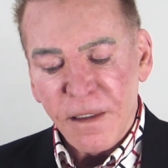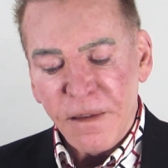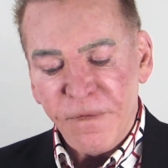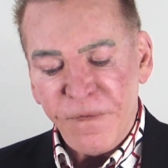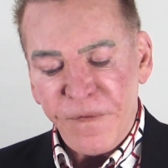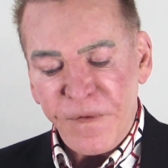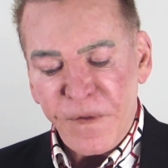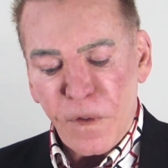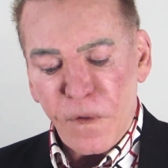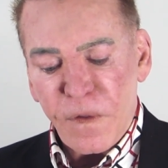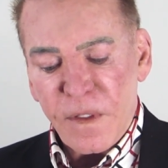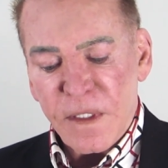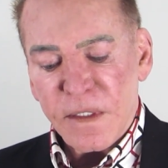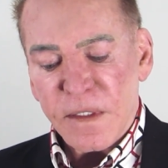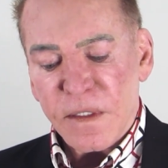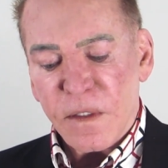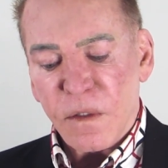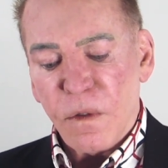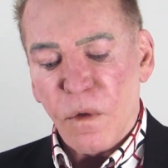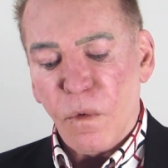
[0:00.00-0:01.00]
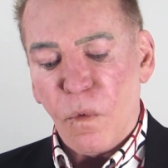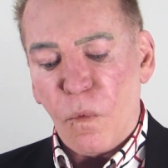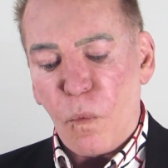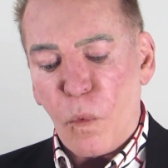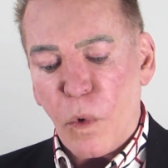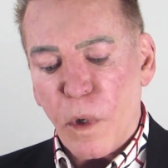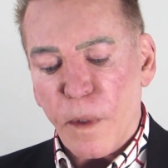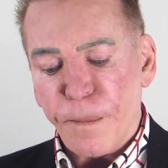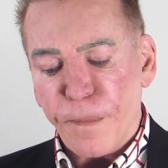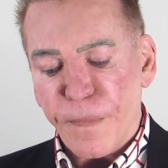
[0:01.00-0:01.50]
Feel this
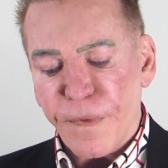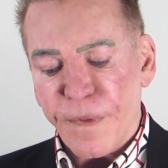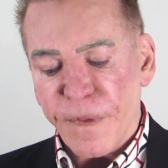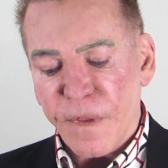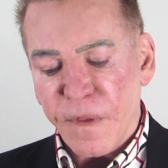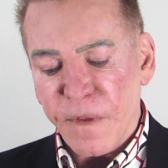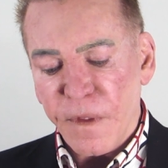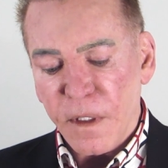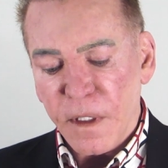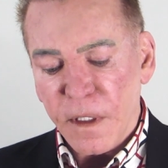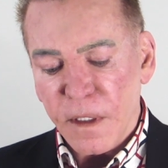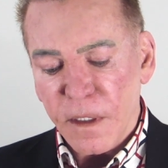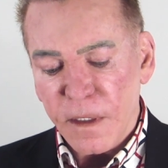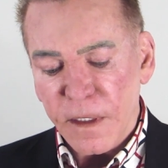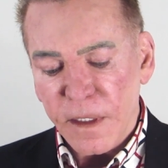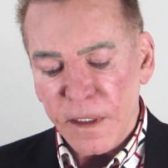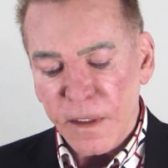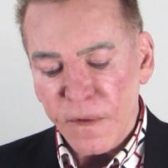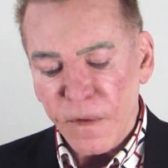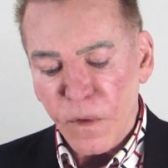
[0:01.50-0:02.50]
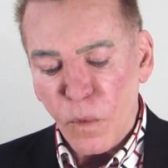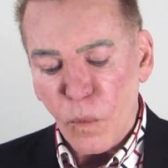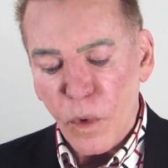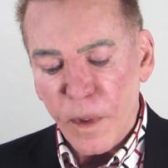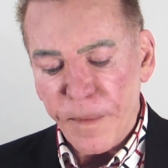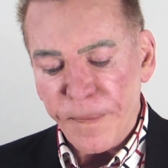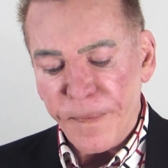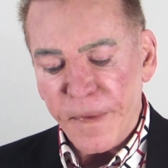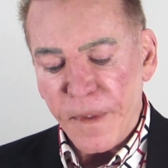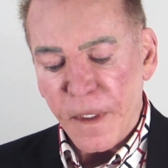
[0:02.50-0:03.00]
warmth, the
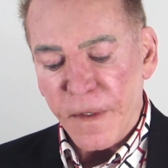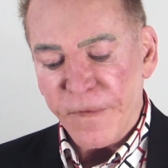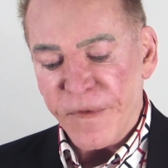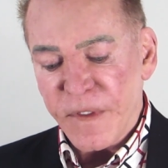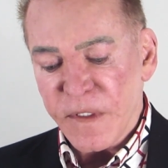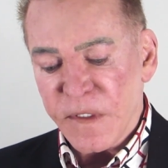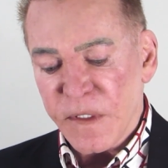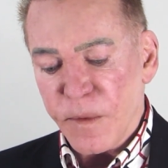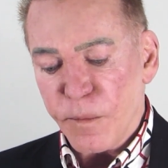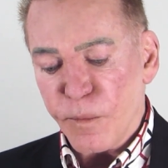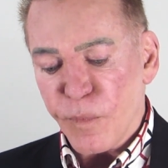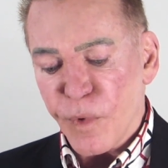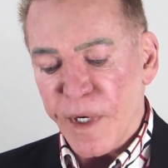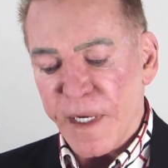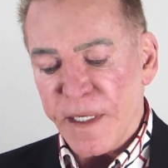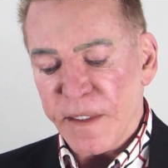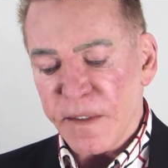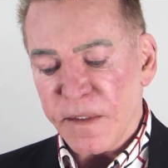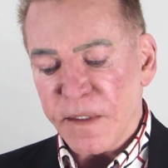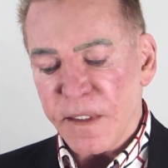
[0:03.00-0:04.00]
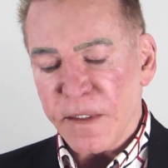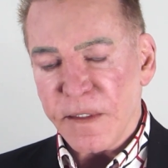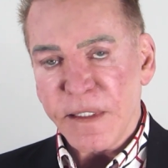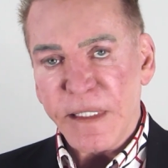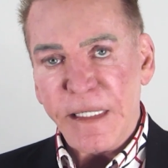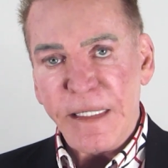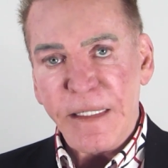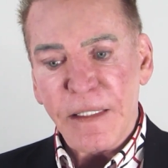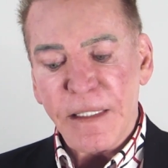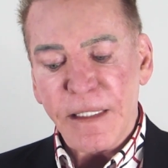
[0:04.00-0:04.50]
warmth of its embrace, its
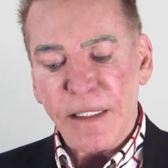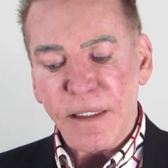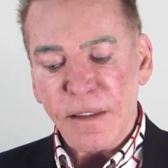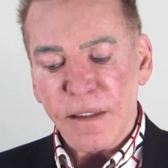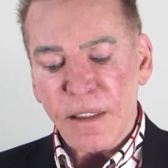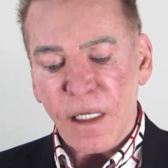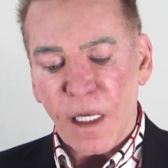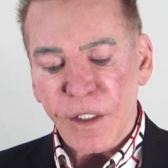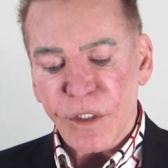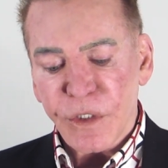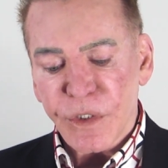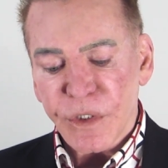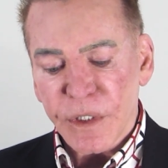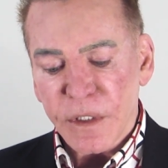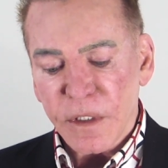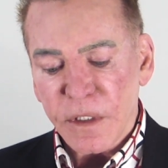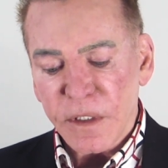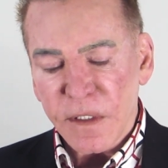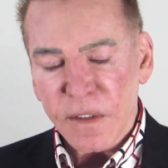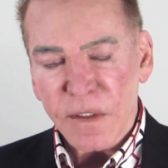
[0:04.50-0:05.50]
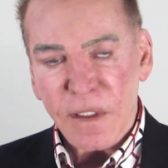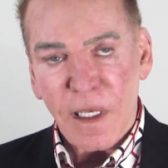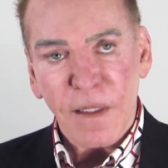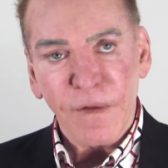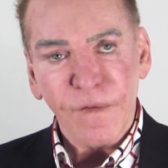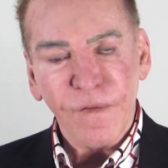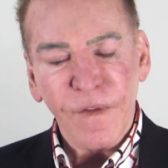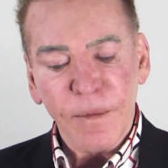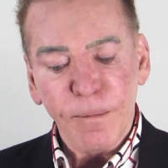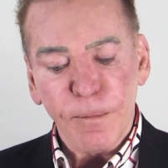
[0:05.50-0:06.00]
healing touch,
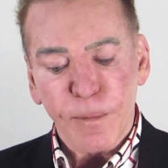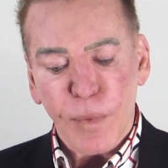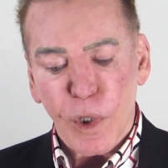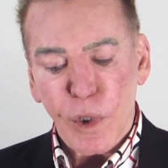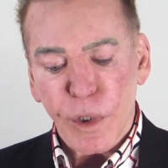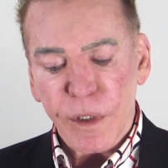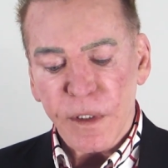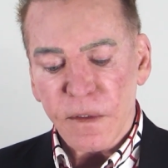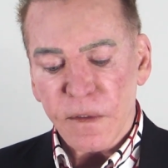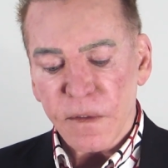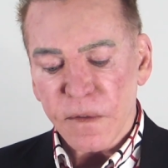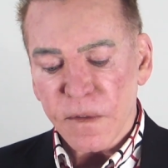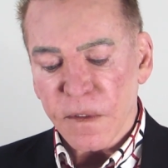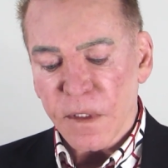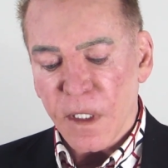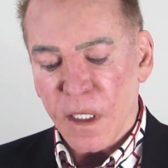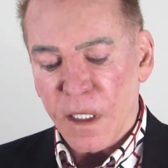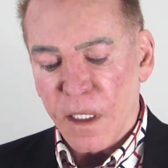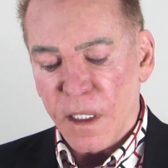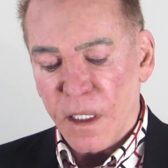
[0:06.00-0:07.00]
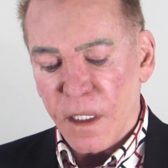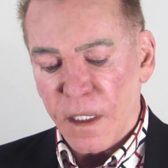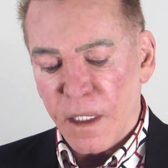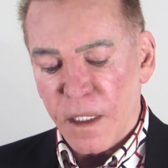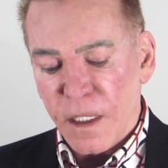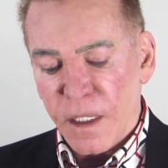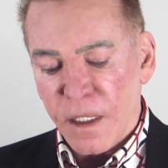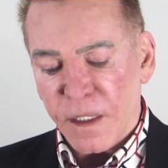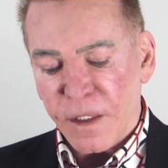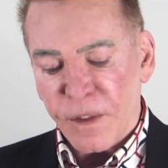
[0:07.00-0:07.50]
dissolving burdens,
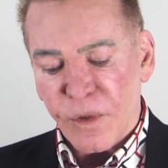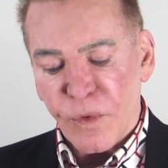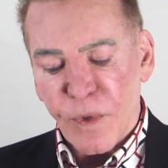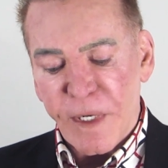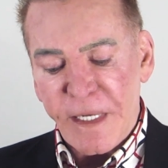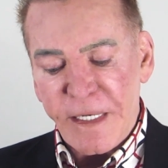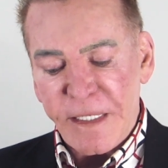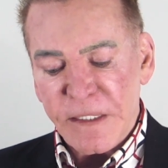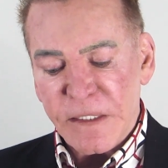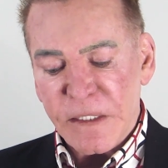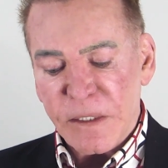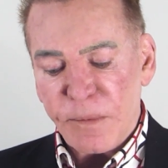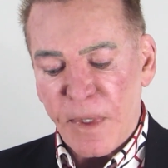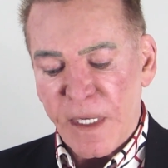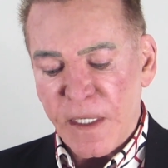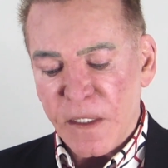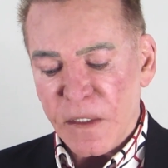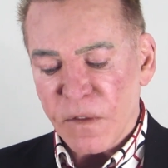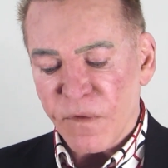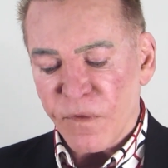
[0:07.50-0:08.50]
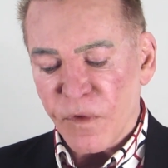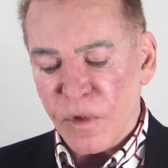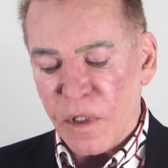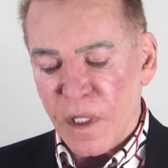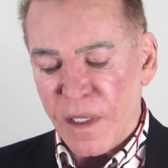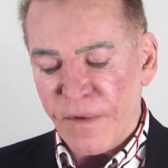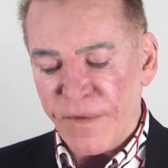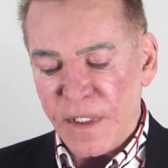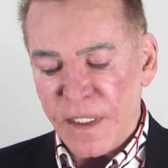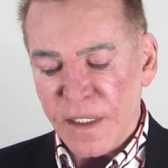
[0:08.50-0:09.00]
creating space for
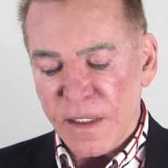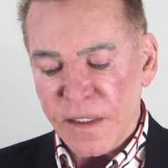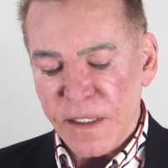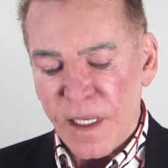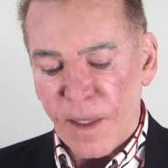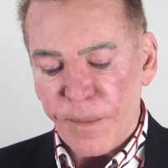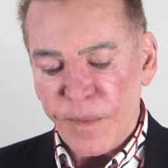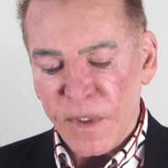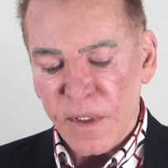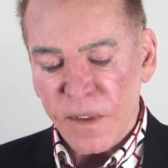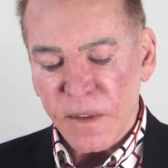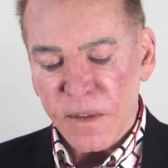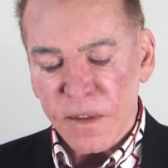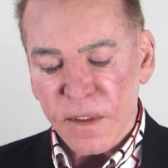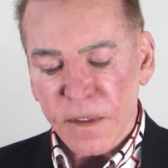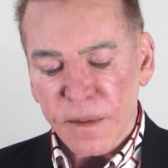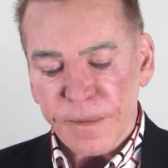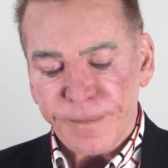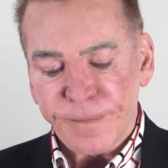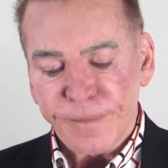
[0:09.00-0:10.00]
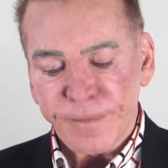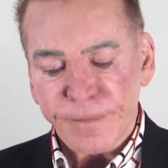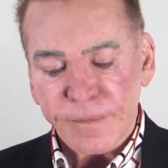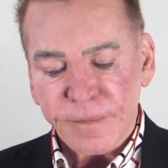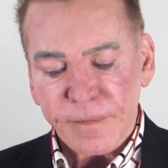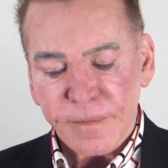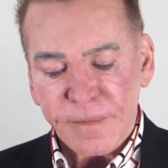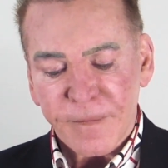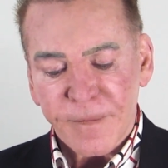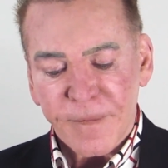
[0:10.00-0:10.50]
love and acceptance.
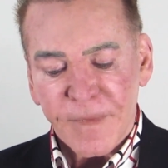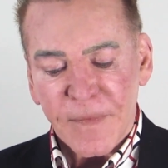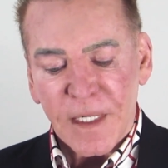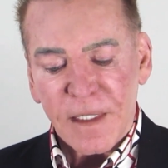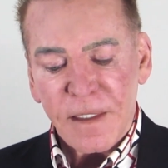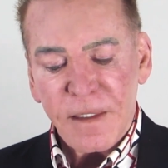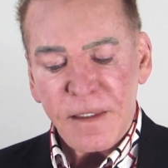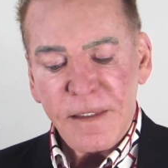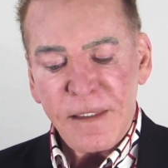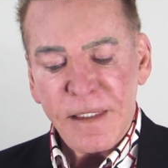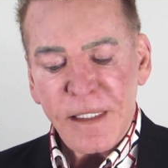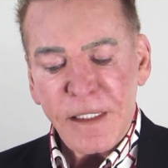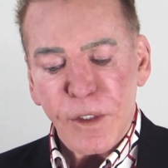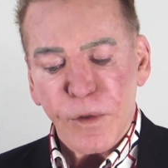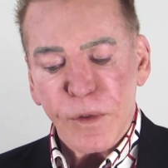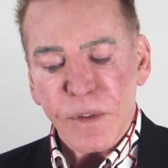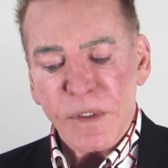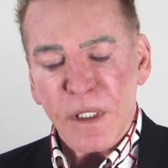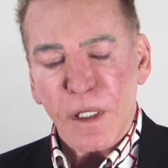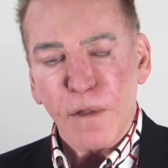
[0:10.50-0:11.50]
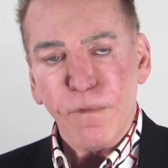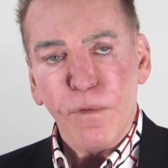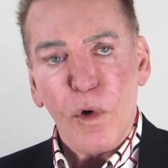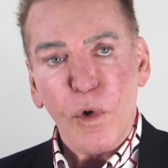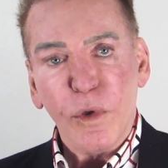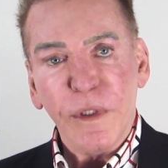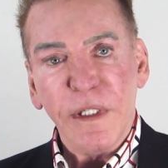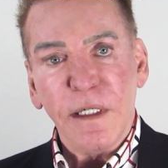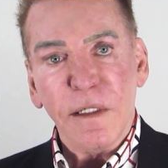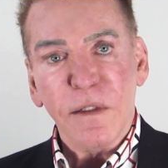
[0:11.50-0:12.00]
See yourself
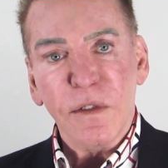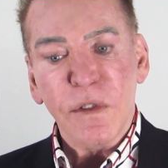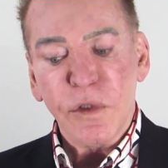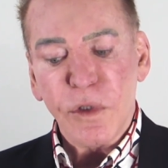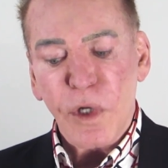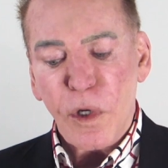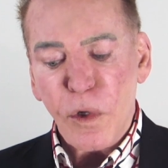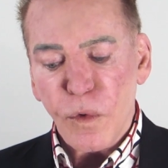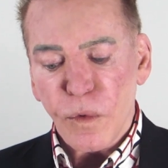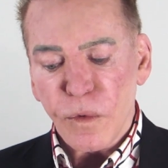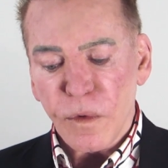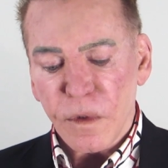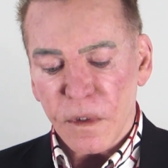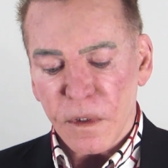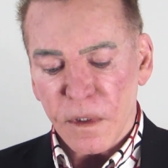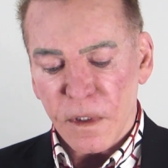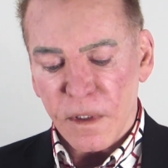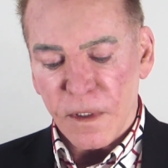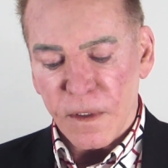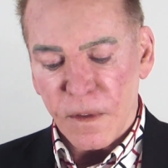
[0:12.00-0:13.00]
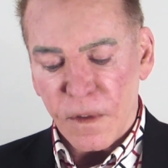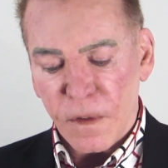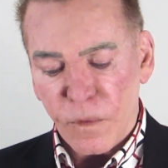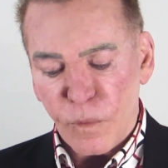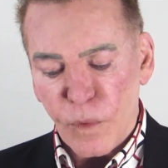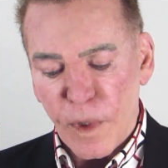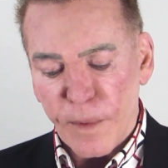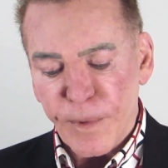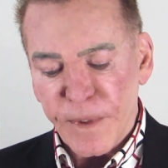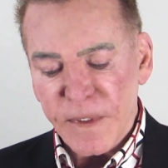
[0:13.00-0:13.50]
holding a stone,
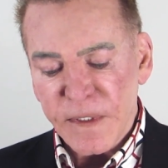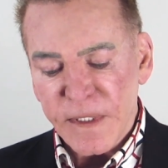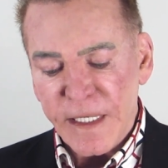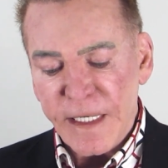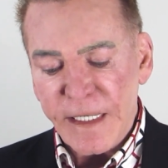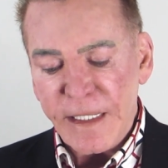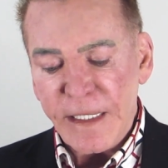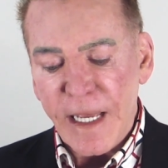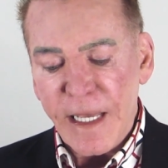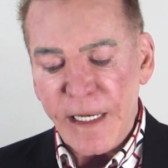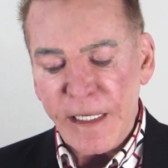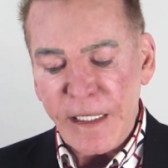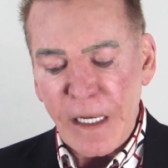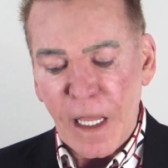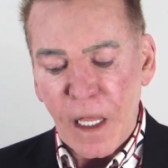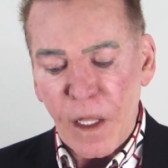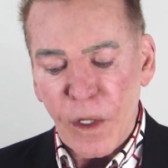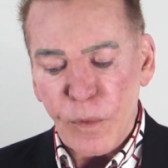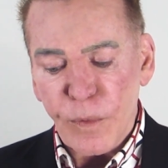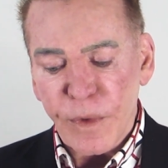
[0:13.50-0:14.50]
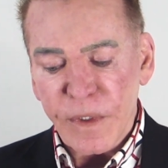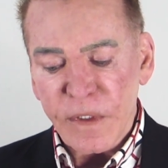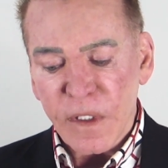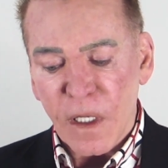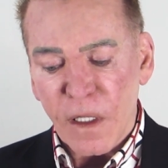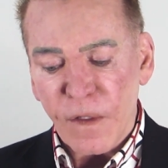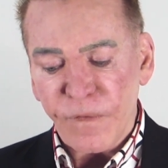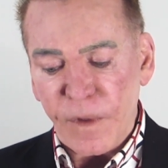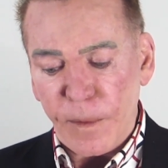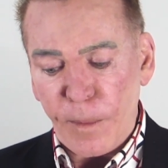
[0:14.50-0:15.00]
representing any
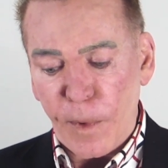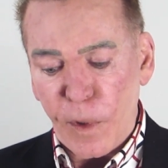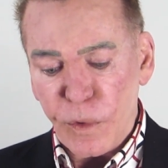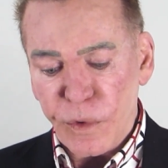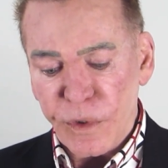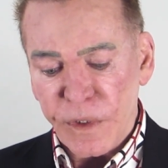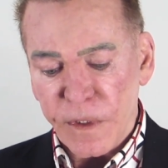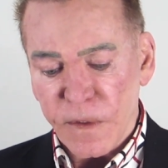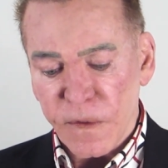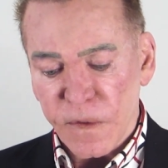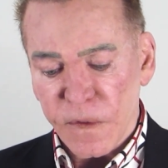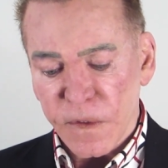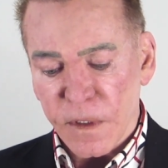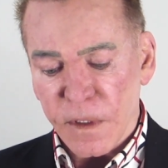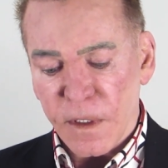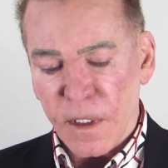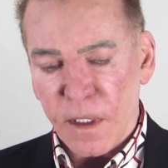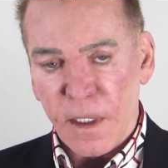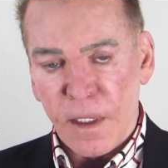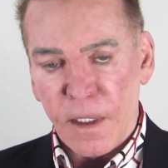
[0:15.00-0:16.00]
unresolved emotions.